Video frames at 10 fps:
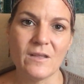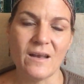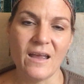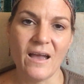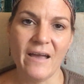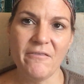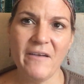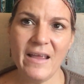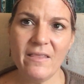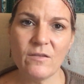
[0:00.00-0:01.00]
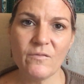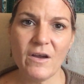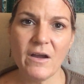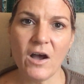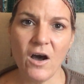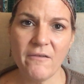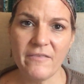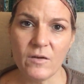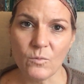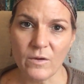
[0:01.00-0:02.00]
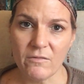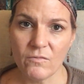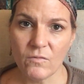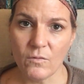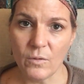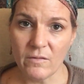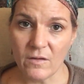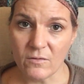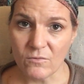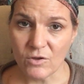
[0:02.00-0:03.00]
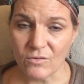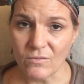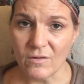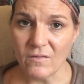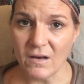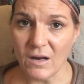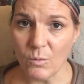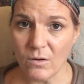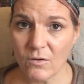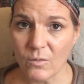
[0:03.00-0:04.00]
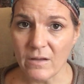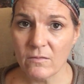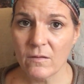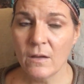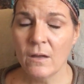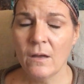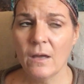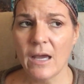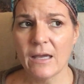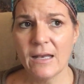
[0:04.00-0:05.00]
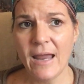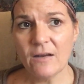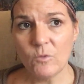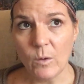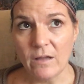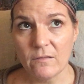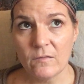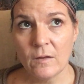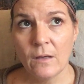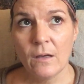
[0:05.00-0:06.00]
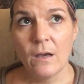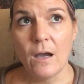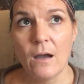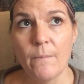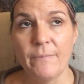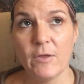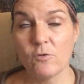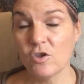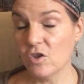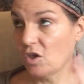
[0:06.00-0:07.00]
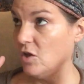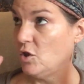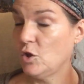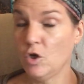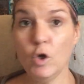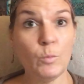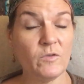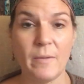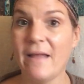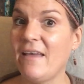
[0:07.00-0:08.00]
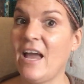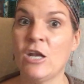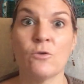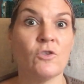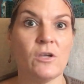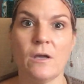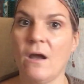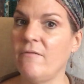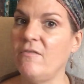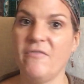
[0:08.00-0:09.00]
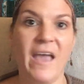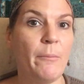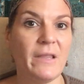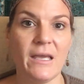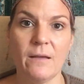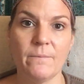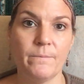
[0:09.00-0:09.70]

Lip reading: And I find this very often with inner children that I work with and connect with. They're just consumed by the energy of the family.